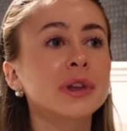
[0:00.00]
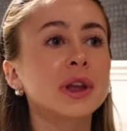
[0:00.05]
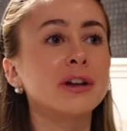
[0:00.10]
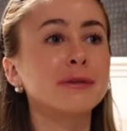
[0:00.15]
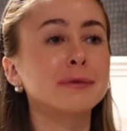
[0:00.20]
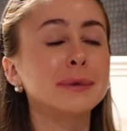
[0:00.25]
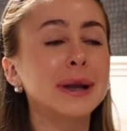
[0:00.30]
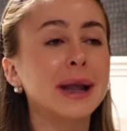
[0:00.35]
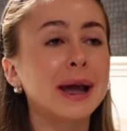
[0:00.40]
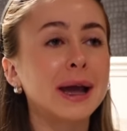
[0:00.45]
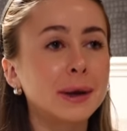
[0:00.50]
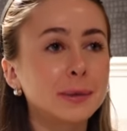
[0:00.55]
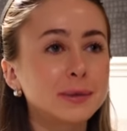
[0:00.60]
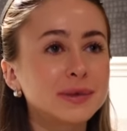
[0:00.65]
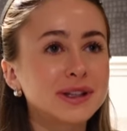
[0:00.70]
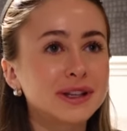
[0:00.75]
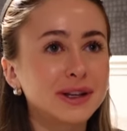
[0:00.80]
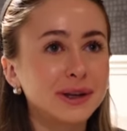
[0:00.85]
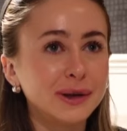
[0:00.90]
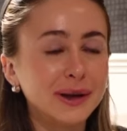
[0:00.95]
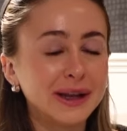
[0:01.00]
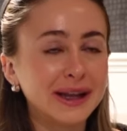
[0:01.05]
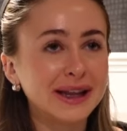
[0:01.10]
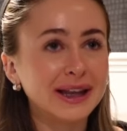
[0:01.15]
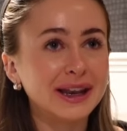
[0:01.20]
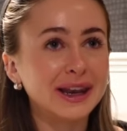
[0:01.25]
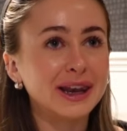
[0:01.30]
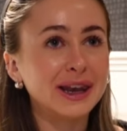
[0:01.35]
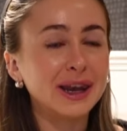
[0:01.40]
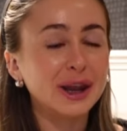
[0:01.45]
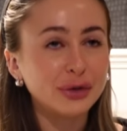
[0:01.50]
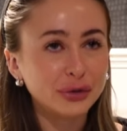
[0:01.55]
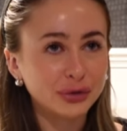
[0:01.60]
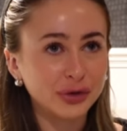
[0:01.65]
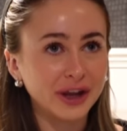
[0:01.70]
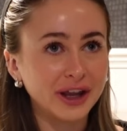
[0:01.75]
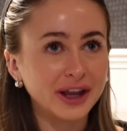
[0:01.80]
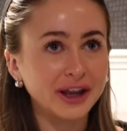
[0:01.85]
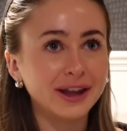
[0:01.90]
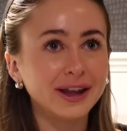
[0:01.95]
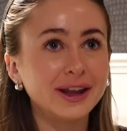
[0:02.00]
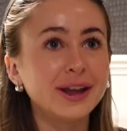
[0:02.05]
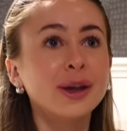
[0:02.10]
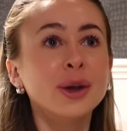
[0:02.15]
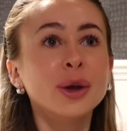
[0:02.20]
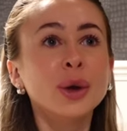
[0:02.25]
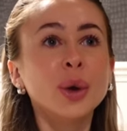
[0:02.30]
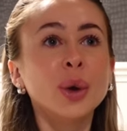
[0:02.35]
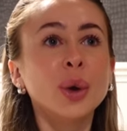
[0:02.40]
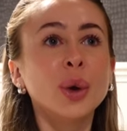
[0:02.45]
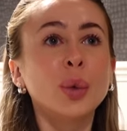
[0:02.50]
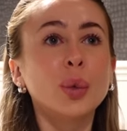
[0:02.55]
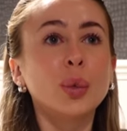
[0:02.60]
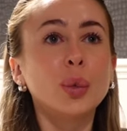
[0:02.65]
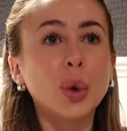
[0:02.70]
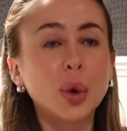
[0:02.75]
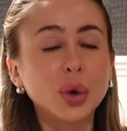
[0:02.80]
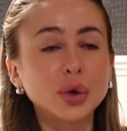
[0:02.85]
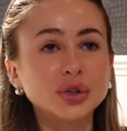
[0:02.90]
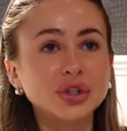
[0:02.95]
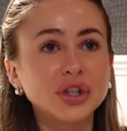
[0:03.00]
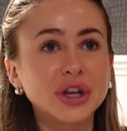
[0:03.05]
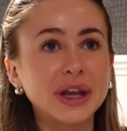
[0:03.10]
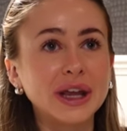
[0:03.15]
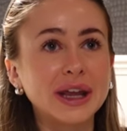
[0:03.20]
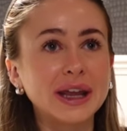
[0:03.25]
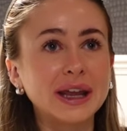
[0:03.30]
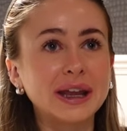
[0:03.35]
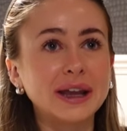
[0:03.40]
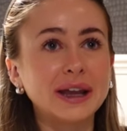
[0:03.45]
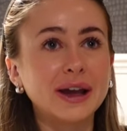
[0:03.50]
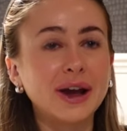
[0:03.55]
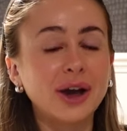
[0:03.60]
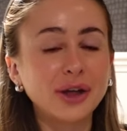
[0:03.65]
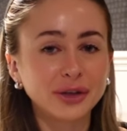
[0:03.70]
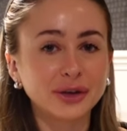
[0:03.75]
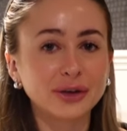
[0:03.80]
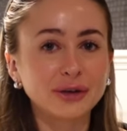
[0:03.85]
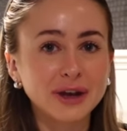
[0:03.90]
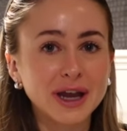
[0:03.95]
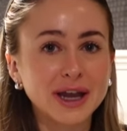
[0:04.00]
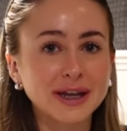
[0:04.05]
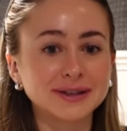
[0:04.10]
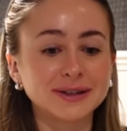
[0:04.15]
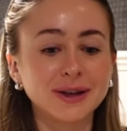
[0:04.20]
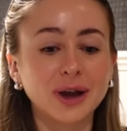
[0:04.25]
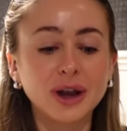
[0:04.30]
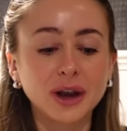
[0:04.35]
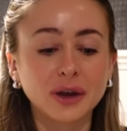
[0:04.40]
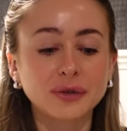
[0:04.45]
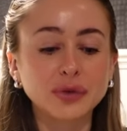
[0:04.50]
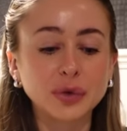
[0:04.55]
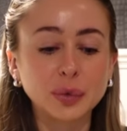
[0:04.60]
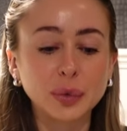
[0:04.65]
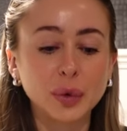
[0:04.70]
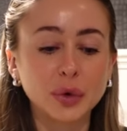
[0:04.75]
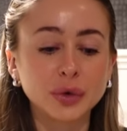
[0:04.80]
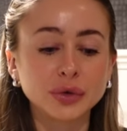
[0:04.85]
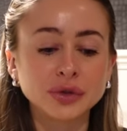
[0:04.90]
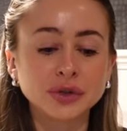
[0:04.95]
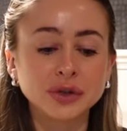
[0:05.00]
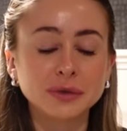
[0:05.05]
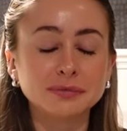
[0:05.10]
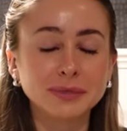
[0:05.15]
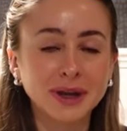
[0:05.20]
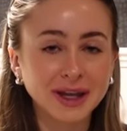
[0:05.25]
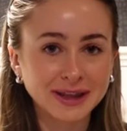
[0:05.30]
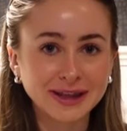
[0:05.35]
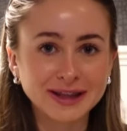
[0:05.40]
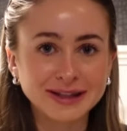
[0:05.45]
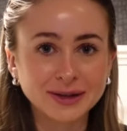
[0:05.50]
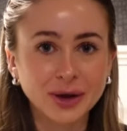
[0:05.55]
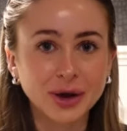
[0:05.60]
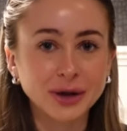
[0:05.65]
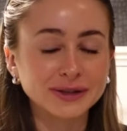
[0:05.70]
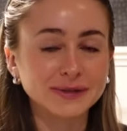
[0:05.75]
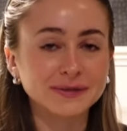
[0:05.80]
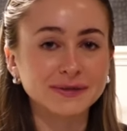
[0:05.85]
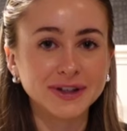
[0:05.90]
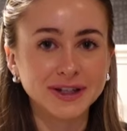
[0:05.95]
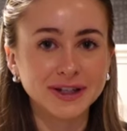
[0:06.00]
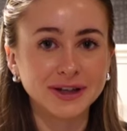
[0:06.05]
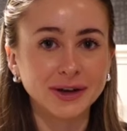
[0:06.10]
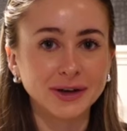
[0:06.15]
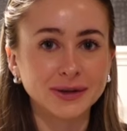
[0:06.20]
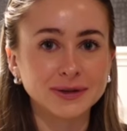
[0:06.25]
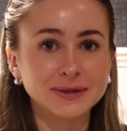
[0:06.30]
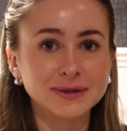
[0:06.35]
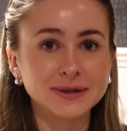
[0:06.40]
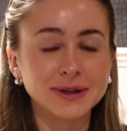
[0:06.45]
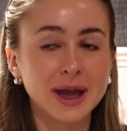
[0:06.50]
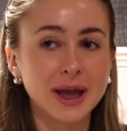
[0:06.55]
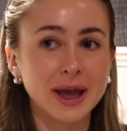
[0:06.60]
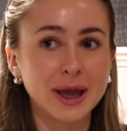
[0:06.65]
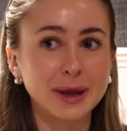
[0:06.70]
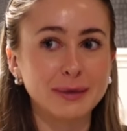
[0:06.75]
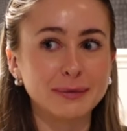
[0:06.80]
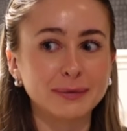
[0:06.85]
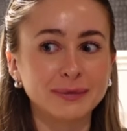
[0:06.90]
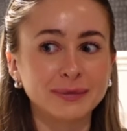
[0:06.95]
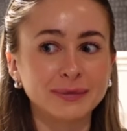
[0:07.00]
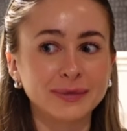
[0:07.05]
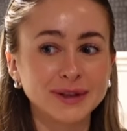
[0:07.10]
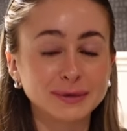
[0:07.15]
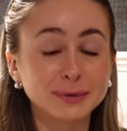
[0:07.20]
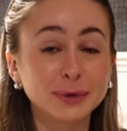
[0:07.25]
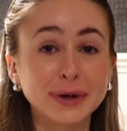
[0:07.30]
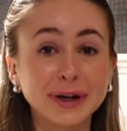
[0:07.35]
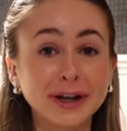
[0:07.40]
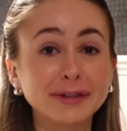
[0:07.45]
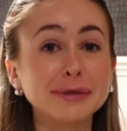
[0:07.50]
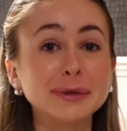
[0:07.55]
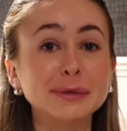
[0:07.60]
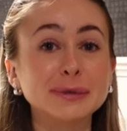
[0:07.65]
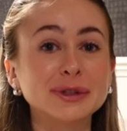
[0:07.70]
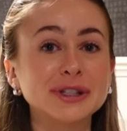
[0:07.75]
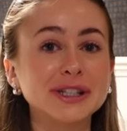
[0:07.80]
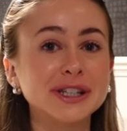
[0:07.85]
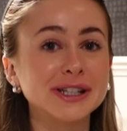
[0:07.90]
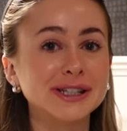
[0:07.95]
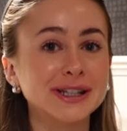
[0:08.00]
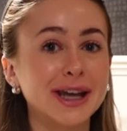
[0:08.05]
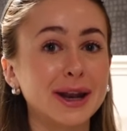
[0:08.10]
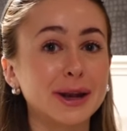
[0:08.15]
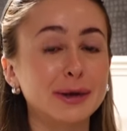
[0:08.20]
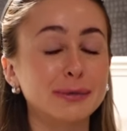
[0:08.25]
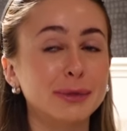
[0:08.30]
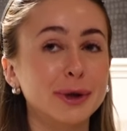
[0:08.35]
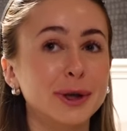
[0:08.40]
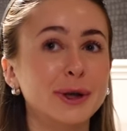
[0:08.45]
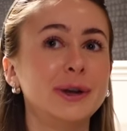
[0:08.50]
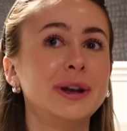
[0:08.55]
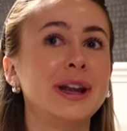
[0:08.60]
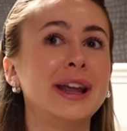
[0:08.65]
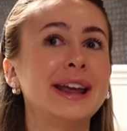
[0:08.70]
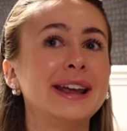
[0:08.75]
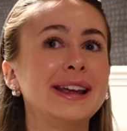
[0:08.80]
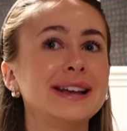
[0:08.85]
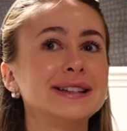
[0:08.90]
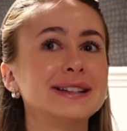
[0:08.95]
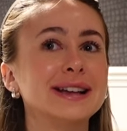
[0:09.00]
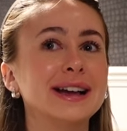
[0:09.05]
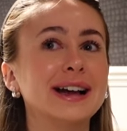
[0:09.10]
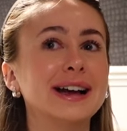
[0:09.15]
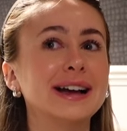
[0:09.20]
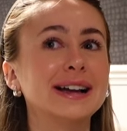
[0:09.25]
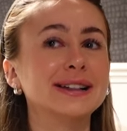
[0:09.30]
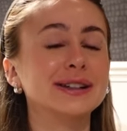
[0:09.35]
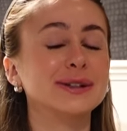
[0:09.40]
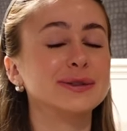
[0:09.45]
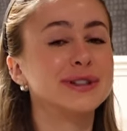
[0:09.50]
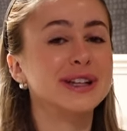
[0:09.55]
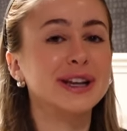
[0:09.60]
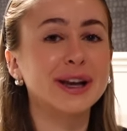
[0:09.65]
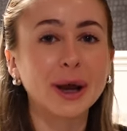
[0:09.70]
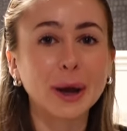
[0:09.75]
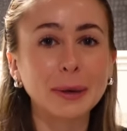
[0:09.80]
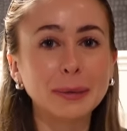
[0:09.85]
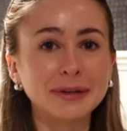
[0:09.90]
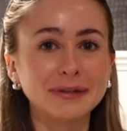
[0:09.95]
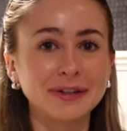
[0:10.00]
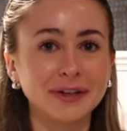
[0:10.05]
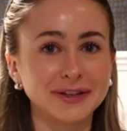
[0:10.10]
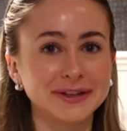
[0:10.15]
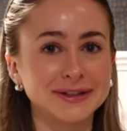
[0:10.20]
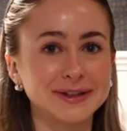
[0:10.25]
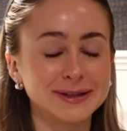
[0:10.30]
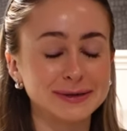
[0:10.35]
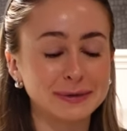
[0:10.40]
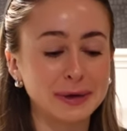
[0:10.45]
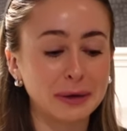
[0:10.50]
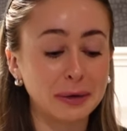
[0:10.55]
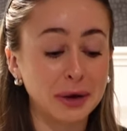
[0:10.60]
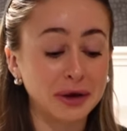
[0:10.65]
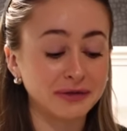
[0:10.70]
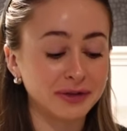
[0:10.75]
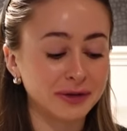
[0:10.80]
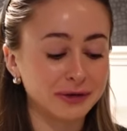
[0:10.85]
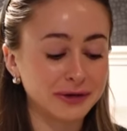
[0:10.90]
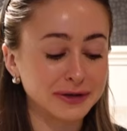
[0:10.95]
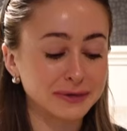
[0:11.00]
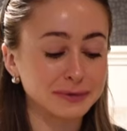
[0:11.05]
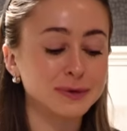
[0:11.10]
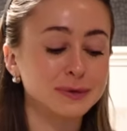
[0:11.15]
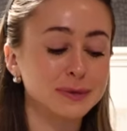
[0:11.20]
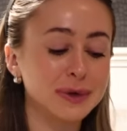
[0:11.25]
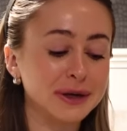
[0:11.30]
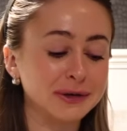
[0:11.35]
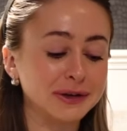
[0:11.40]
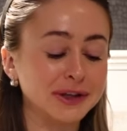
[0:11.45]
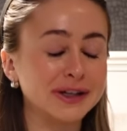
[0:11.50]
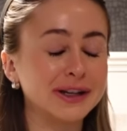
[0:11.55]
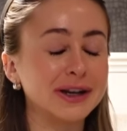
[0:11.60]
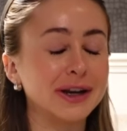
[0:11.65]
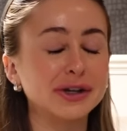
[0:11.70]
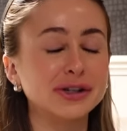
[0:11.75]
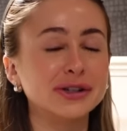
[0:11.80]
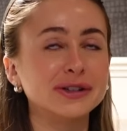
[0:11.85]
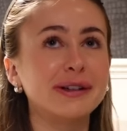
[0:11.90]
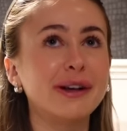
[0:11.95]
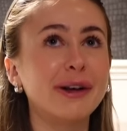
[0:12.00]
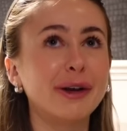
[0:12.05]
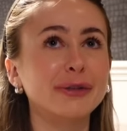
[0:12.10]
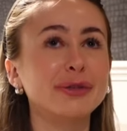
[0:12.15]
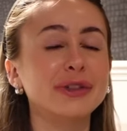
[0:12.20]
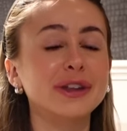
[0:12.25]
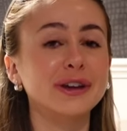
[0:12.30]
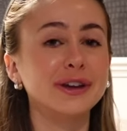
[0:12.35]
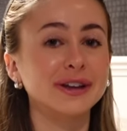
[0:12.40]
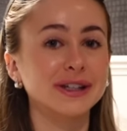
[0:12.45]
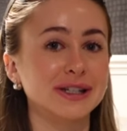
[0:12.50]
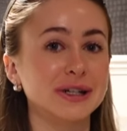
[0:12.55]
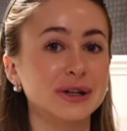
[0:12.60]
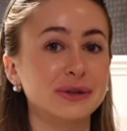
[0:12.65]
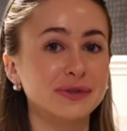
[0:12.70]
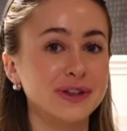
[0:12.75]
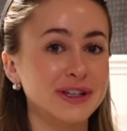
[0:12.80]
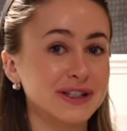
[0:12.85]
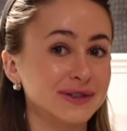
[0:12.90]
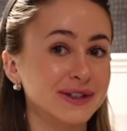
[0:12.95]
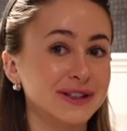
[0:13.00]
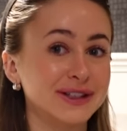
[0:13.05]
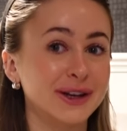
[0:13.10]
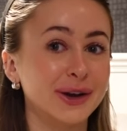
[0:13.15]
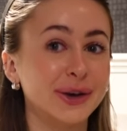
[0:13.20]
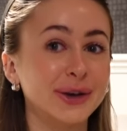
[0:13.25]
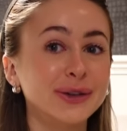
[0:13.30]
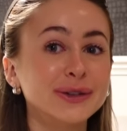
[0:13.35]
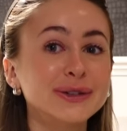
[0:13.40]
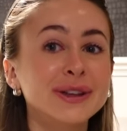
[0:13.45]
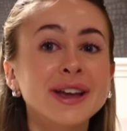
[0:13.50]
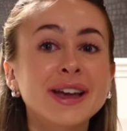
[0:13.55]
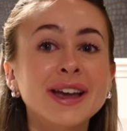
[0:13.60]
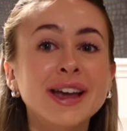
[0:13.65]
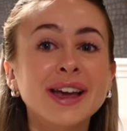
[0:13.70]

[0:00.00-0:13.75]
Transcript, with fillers: I've been absolutely loving watching other creators that I love to watch make these kinds of videos. Um, this morning I've been watching Shannon Mooney's and I've seen a couple of others as well over the Christmas period and I just love the idea of these videos.